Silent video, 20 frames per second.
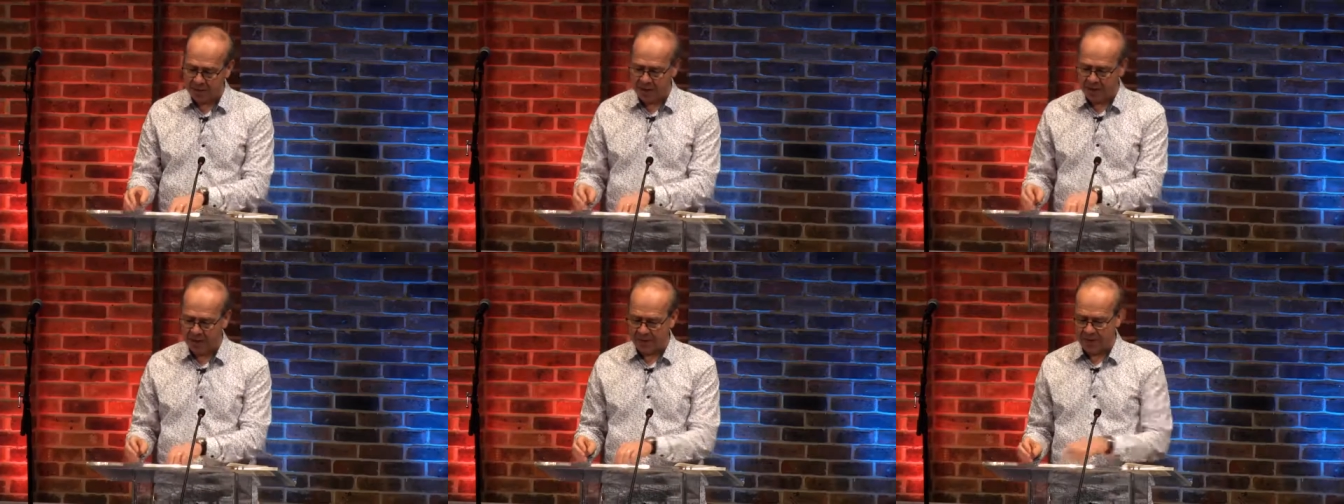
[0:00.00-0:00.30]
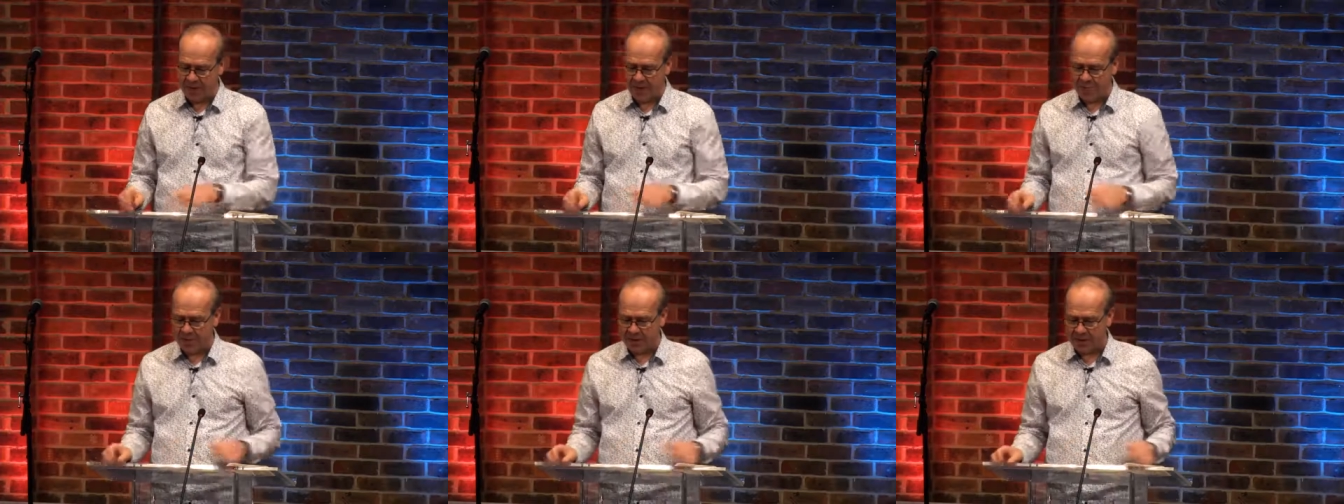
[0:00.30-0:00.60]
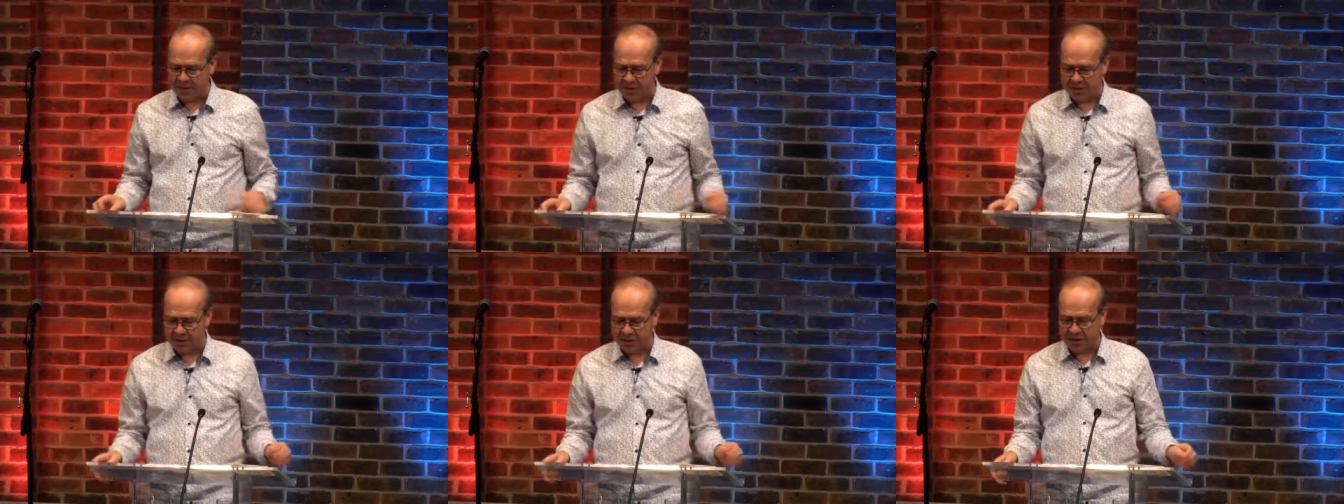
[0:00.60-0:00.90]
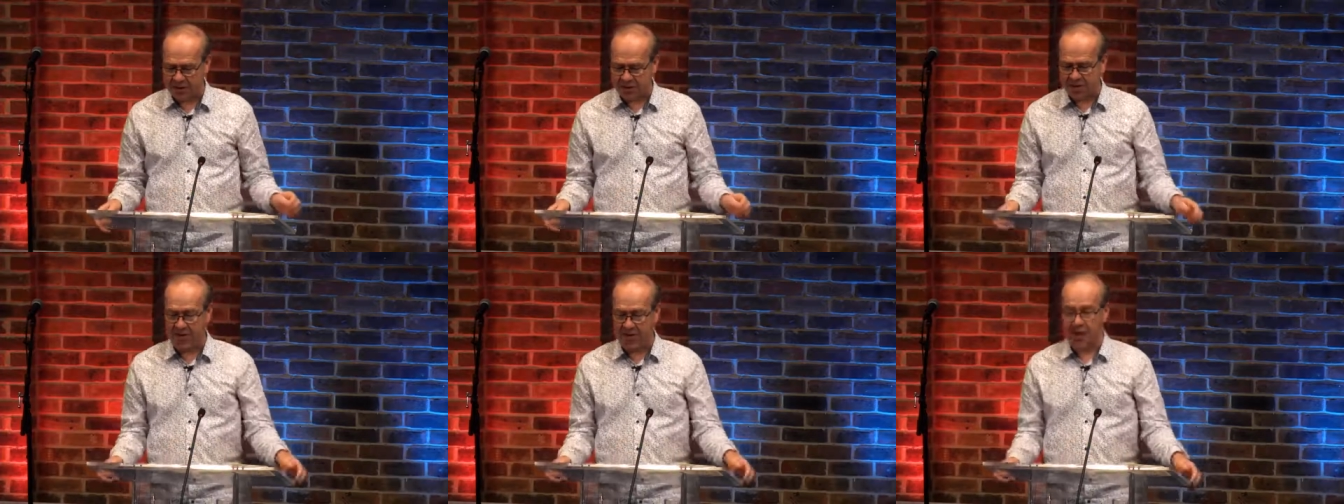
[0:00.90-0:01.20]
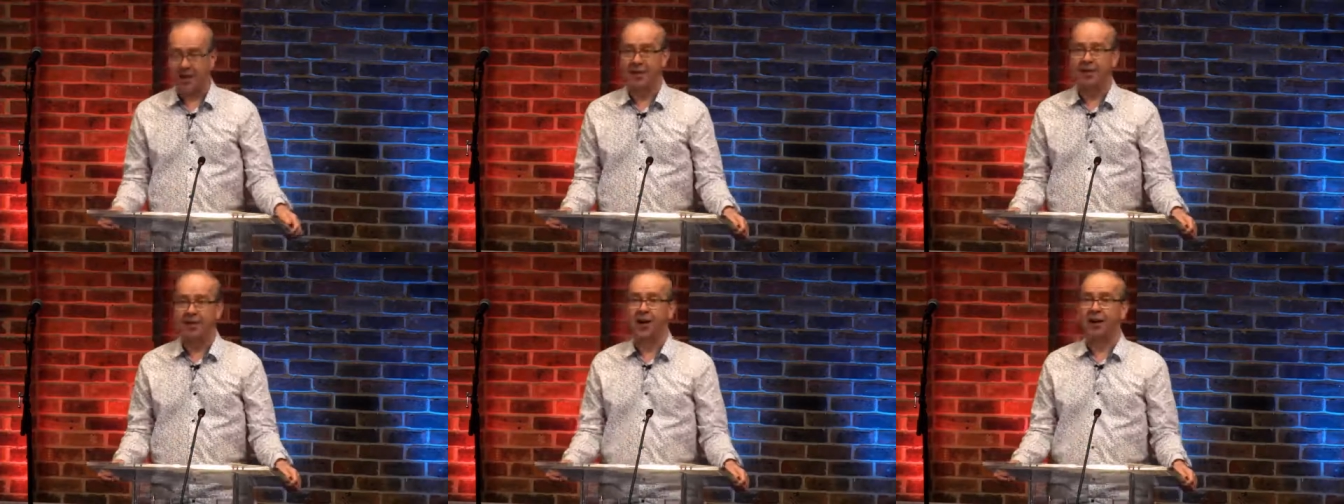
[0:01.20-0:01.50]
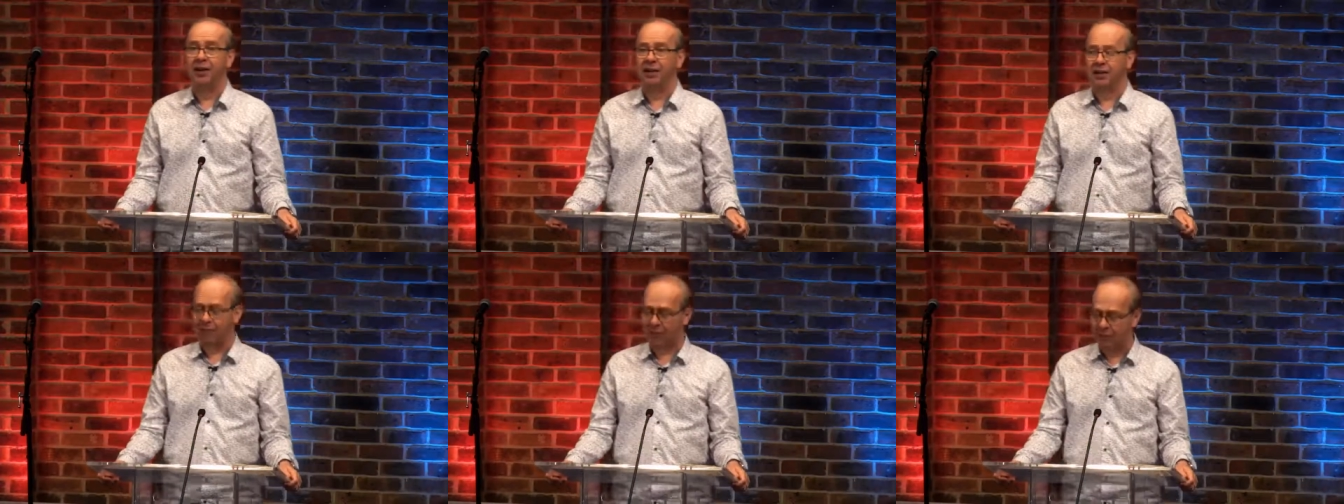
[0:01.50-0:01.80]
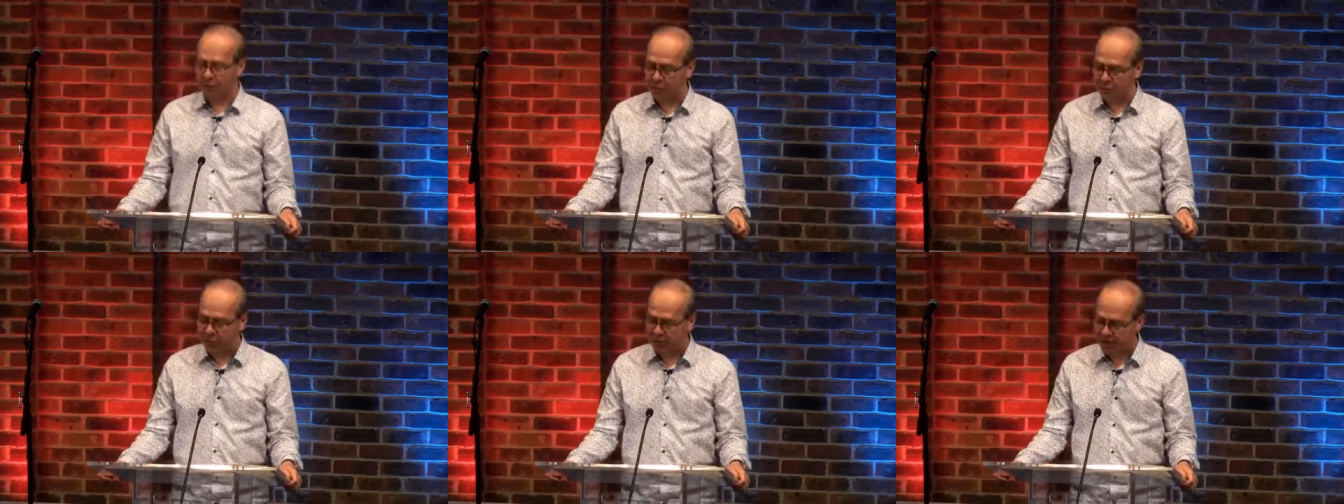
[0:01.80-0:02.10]
about their business as they've done
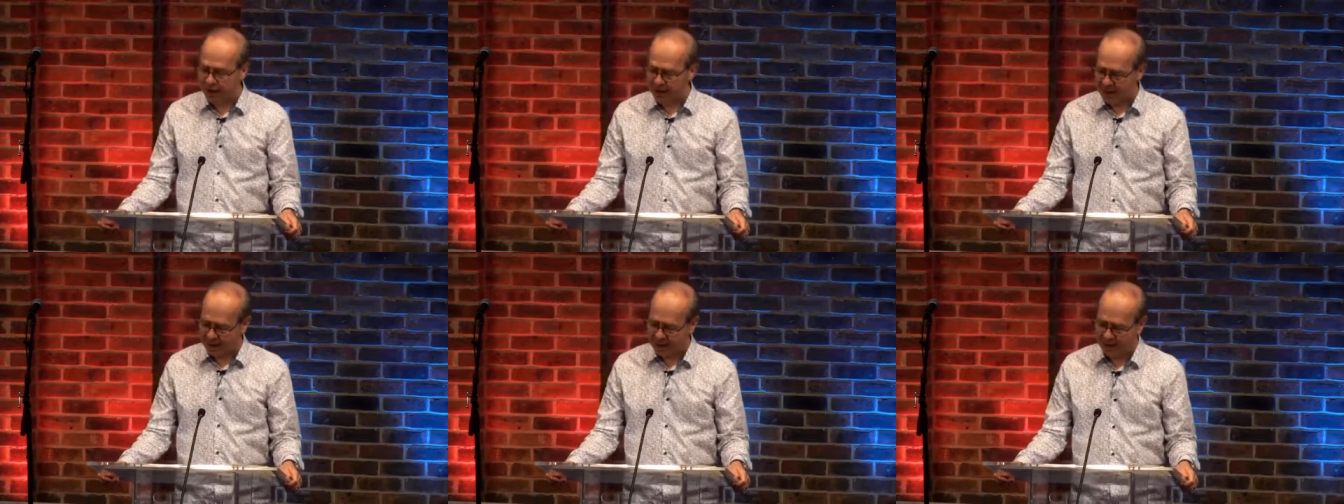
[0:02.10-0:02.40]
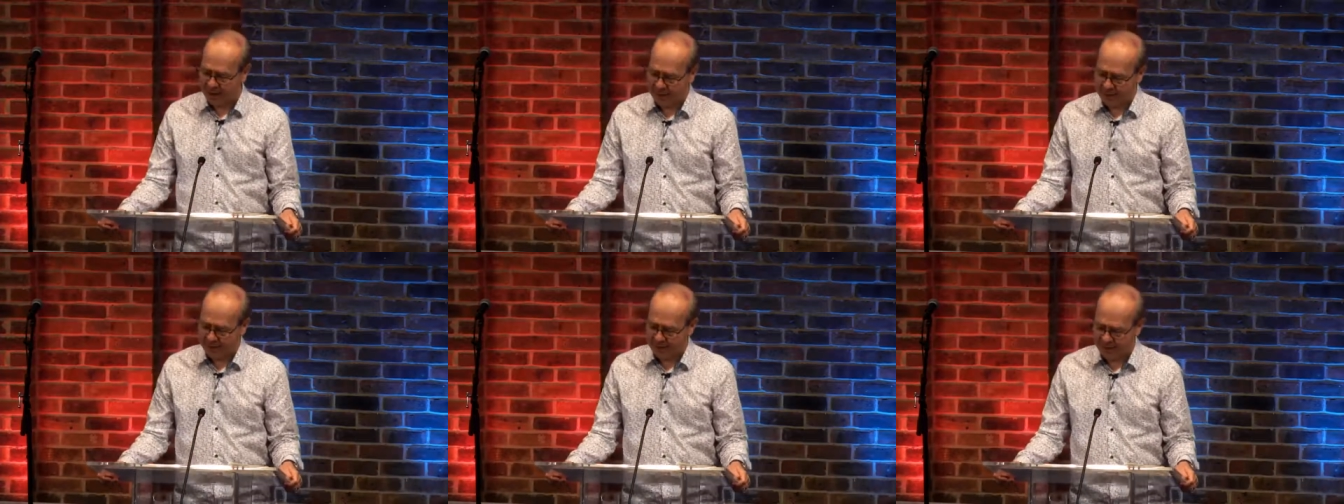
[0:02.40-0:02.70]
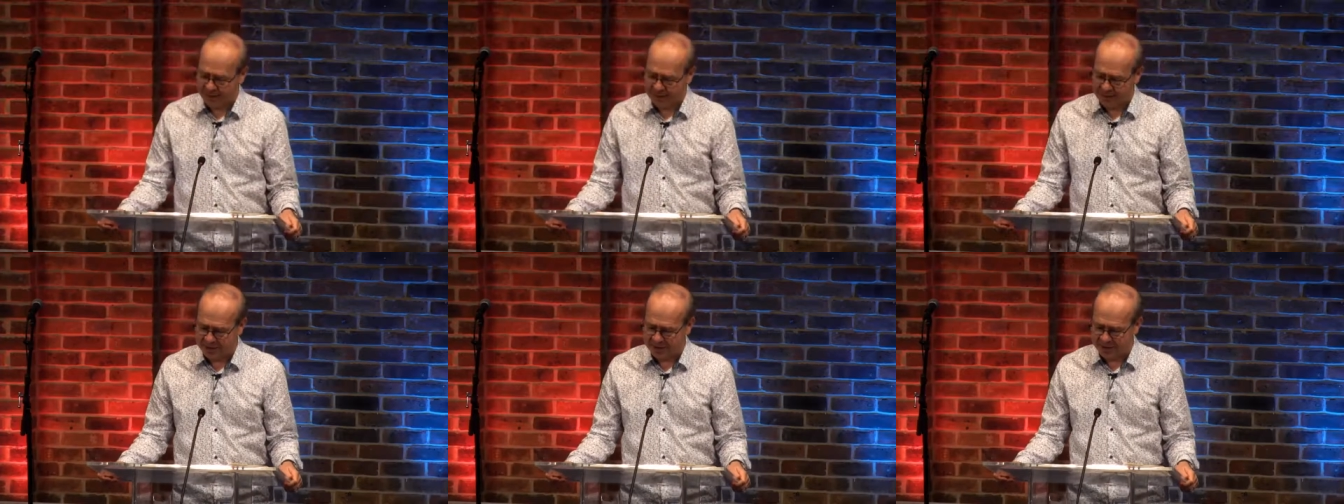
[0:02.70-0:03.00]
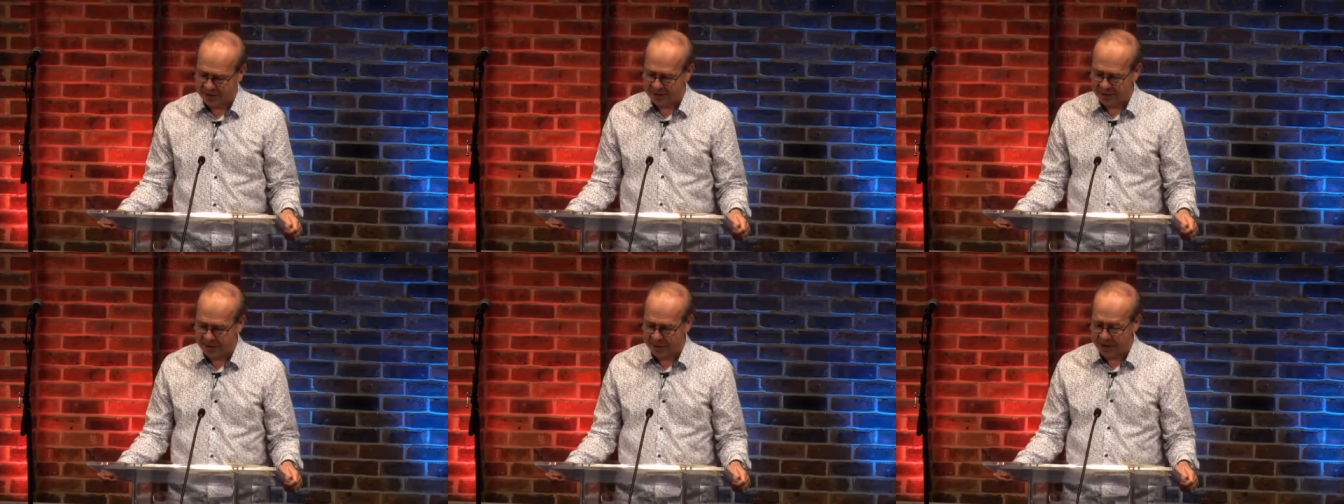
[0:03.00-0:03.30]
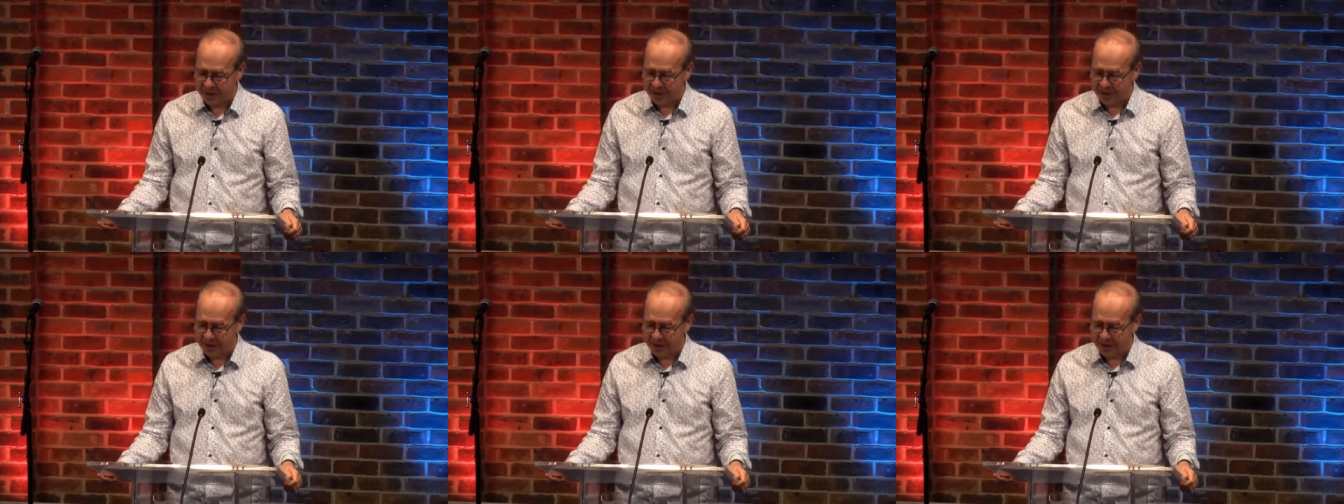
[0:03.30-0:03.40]
for decades.